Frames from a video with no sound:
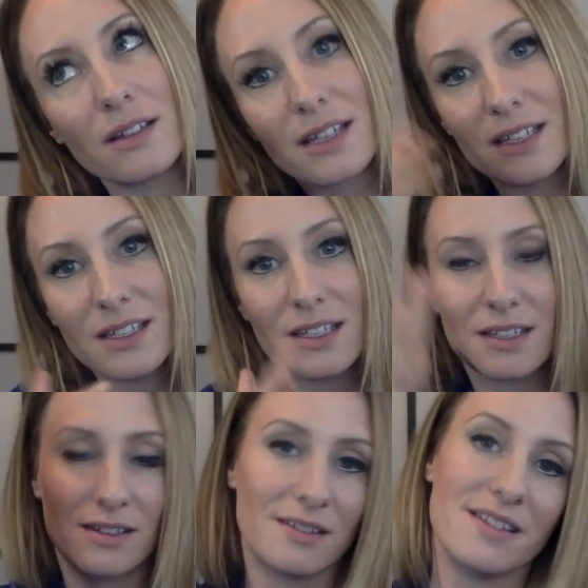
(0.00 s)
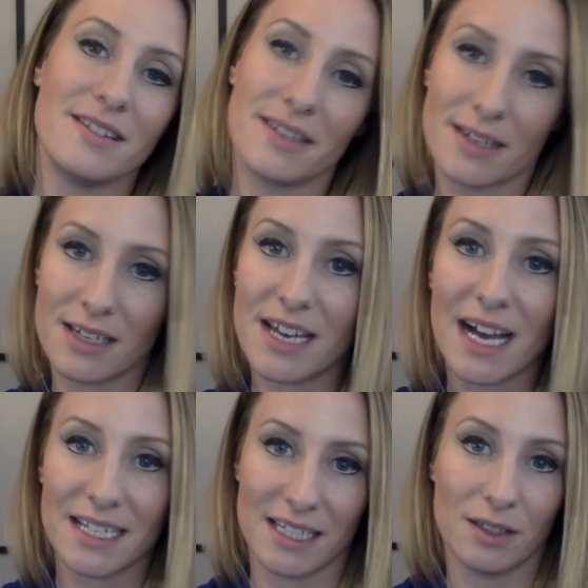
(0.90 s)
to to
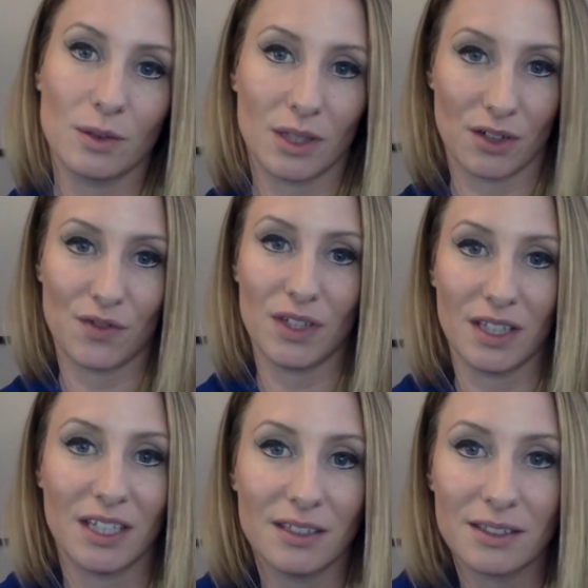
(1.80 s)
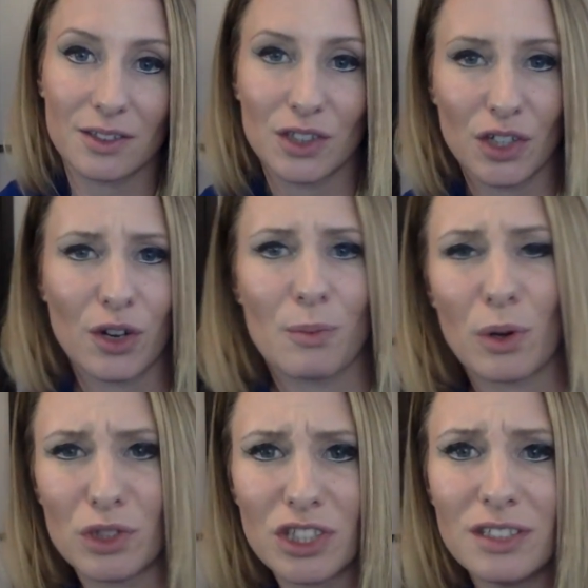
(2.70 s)
not deal with your feelings or your
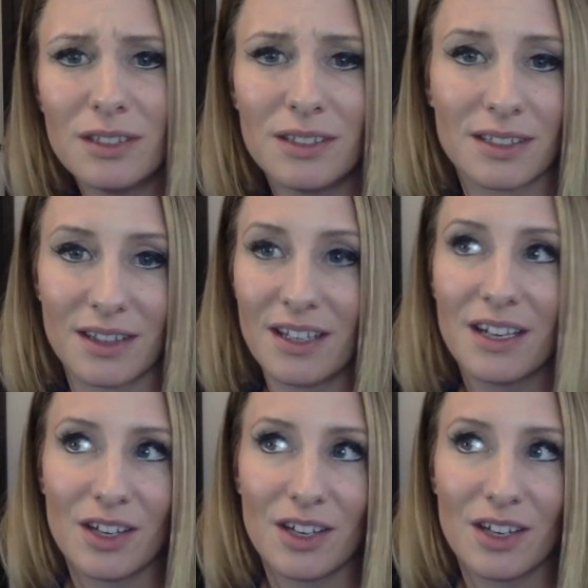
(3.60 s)
emotions and